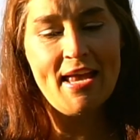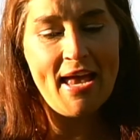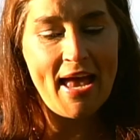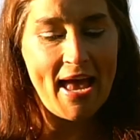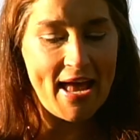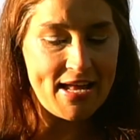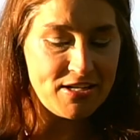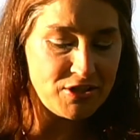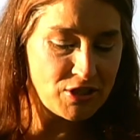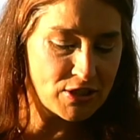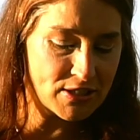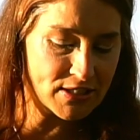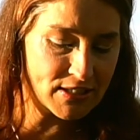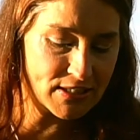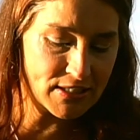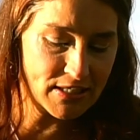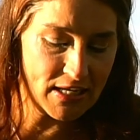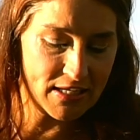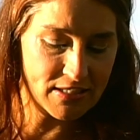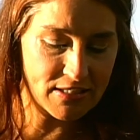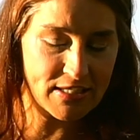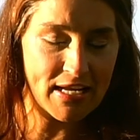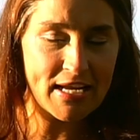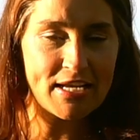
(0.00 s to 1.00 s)
and just
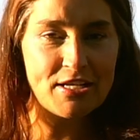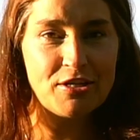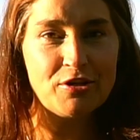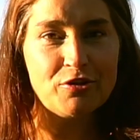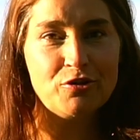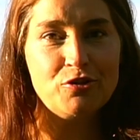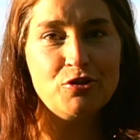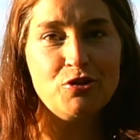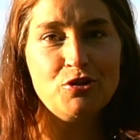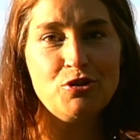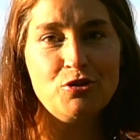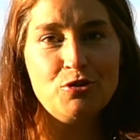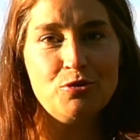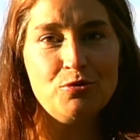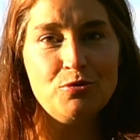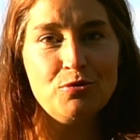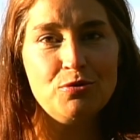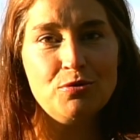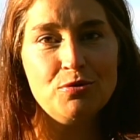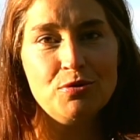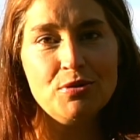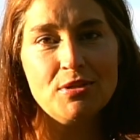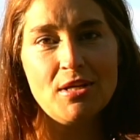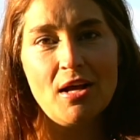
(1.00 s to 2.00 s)
take your
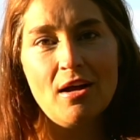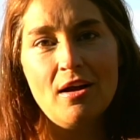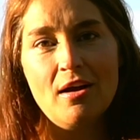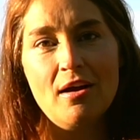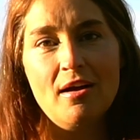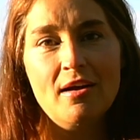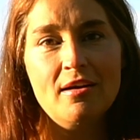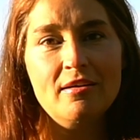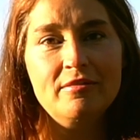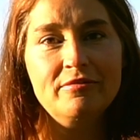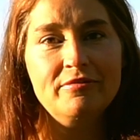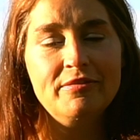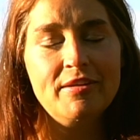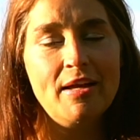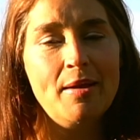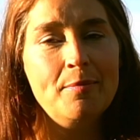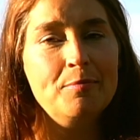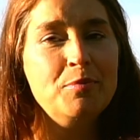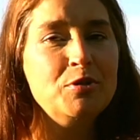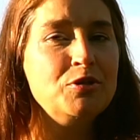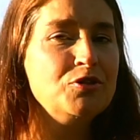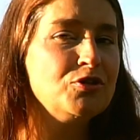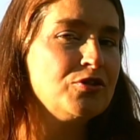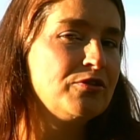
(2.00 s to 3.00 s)
shoes off
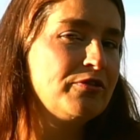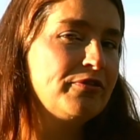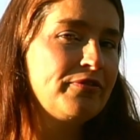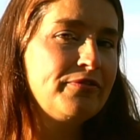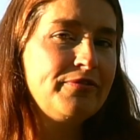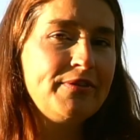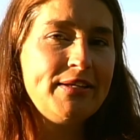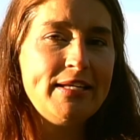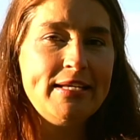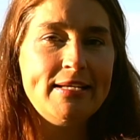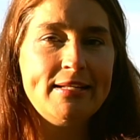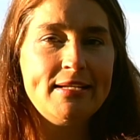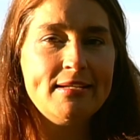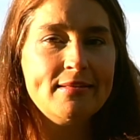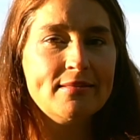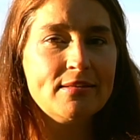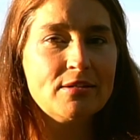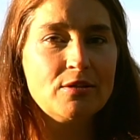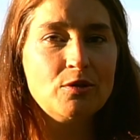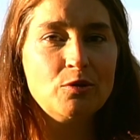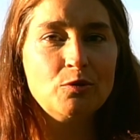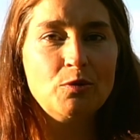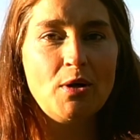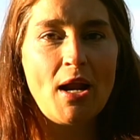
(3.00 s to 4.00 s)
and put your feet in
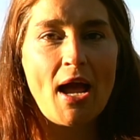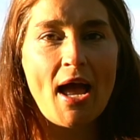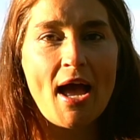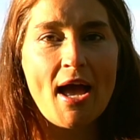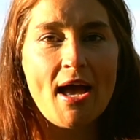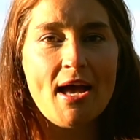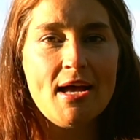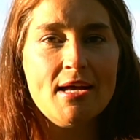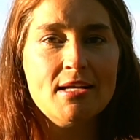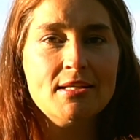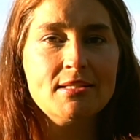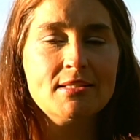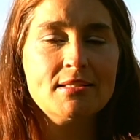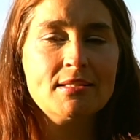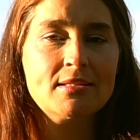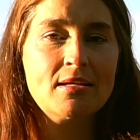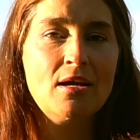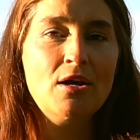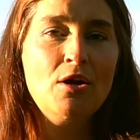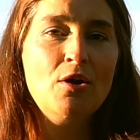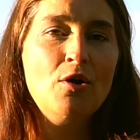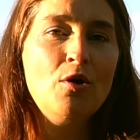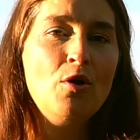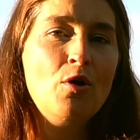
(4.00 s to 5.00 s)
the grass.
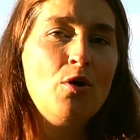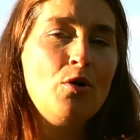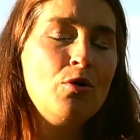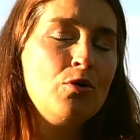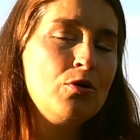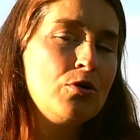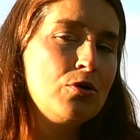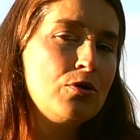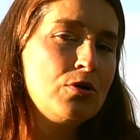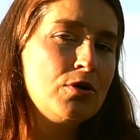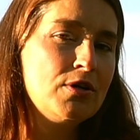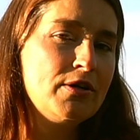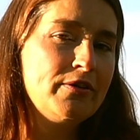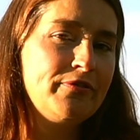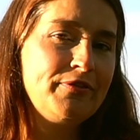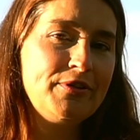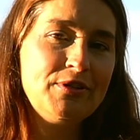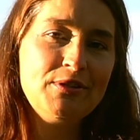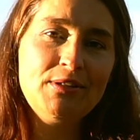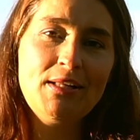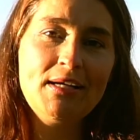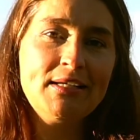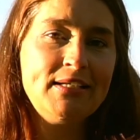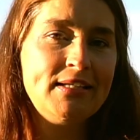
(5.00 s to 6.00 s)
Or if
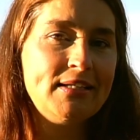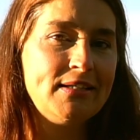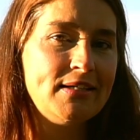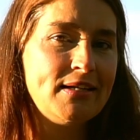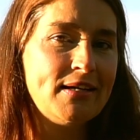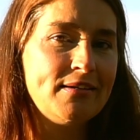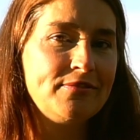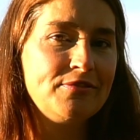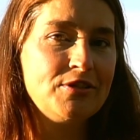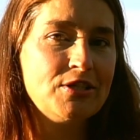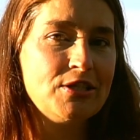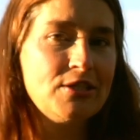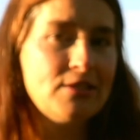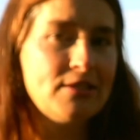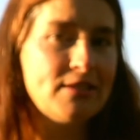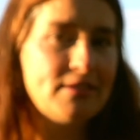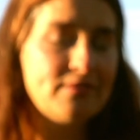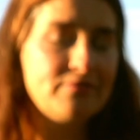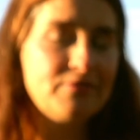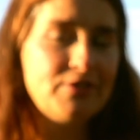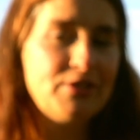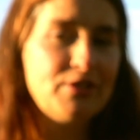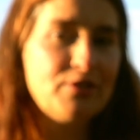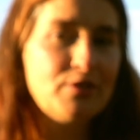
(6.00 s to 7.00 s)
you're lucky enough to
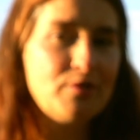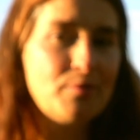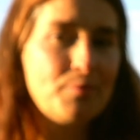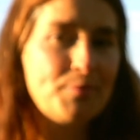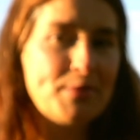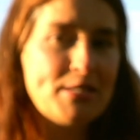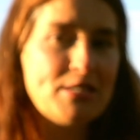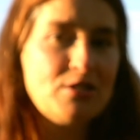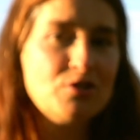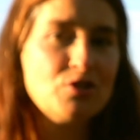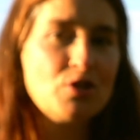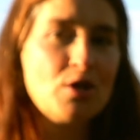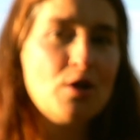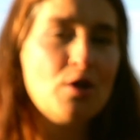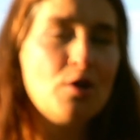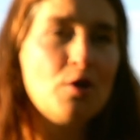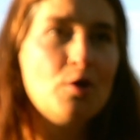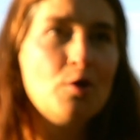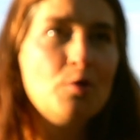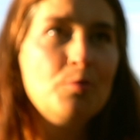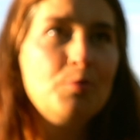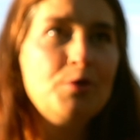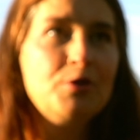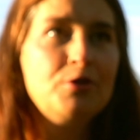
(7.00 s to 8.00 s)
live near a beach,
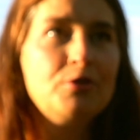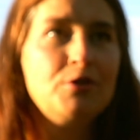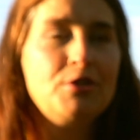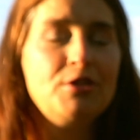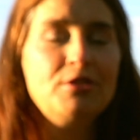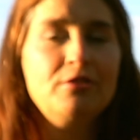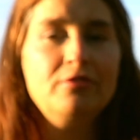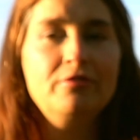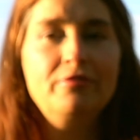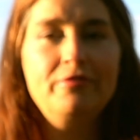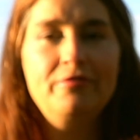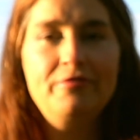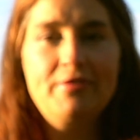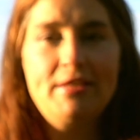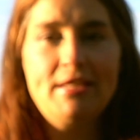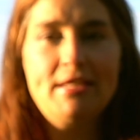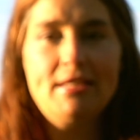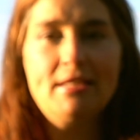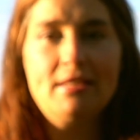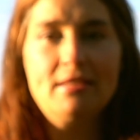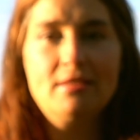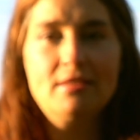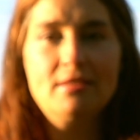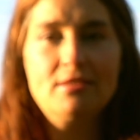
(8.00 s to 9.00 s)
put your
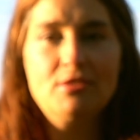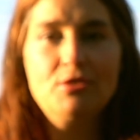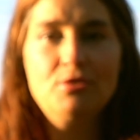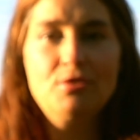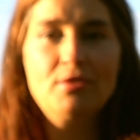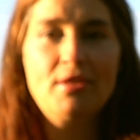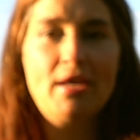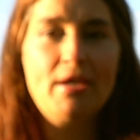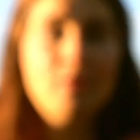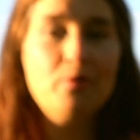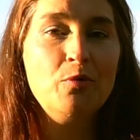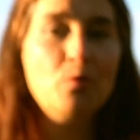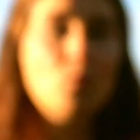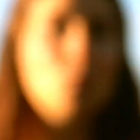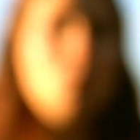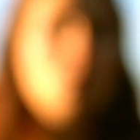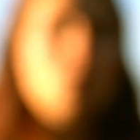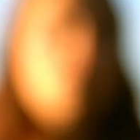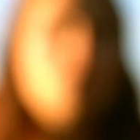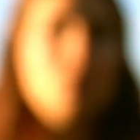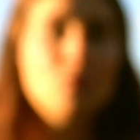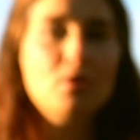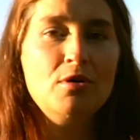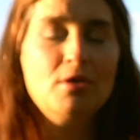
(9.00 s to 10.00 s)
feet into that
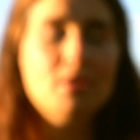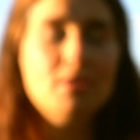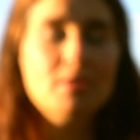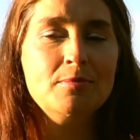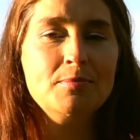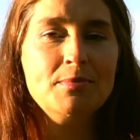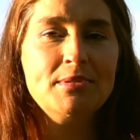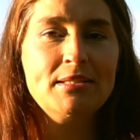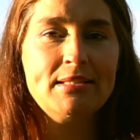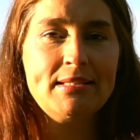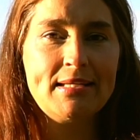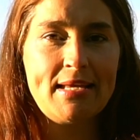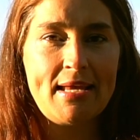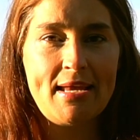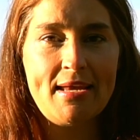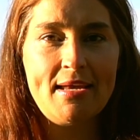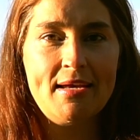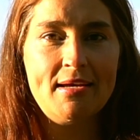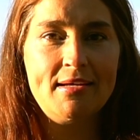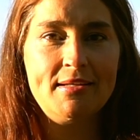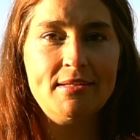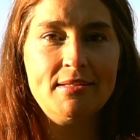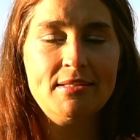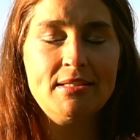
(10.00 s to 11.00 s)
warm
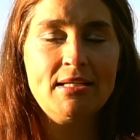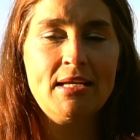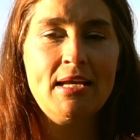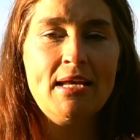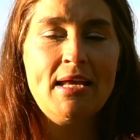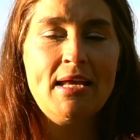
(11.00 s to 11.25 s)
sand